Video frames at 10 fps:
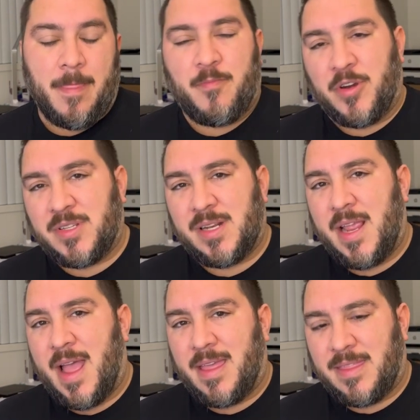
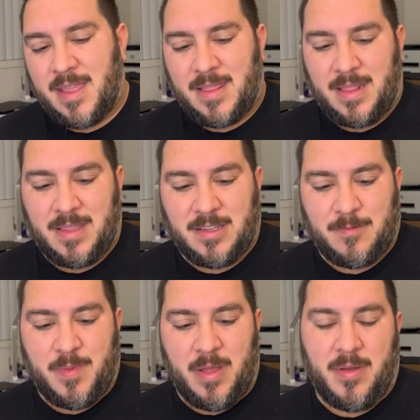Personally, I think that this
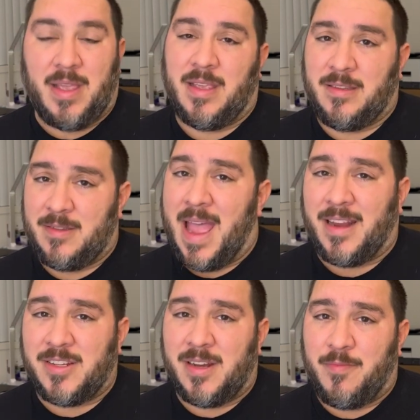spell is
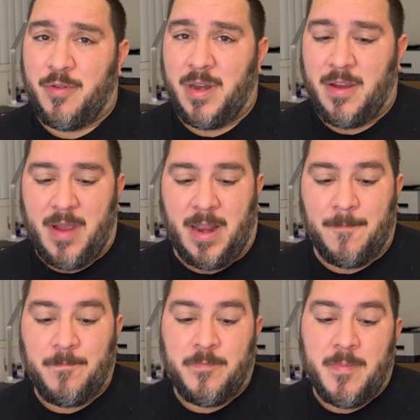actually pretty great.